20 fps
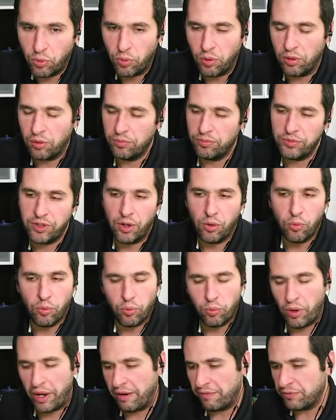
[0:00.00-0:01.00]
or you
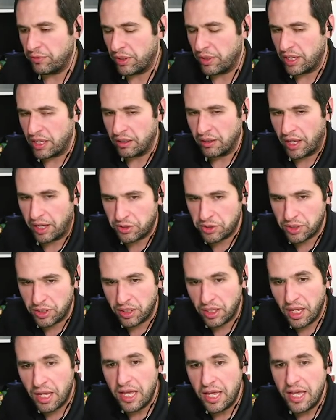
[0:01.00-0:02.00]
know after the
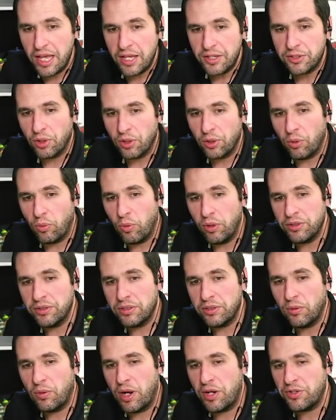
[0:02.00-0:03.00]
election. So the
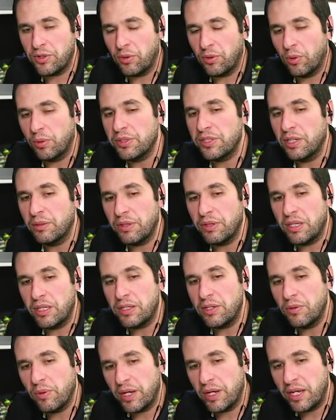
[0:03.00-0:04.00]
ones to watch are always going to be
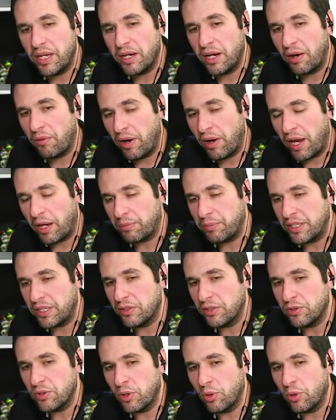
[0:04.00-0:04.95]
the UAE and Iraq because